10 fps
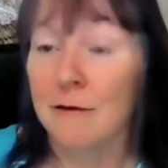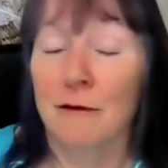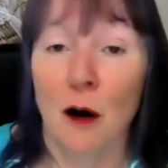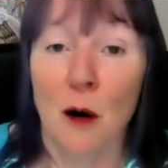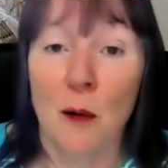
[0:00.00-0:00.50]

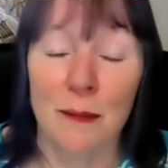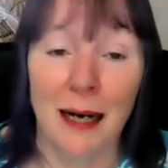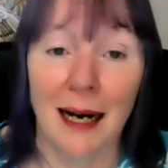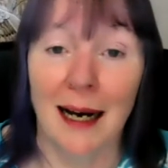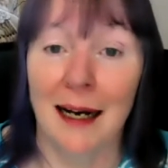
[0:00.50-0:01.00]
from
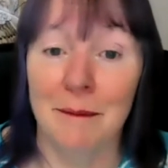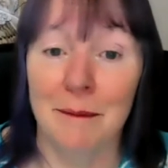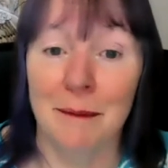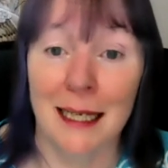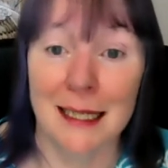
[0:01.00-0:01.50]

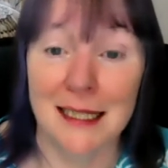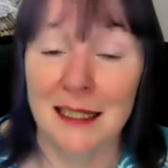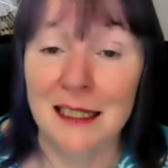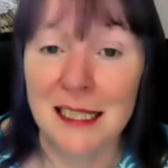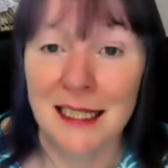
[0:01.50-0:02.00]
my
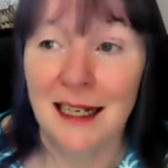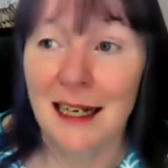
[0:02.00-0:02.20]
listeners,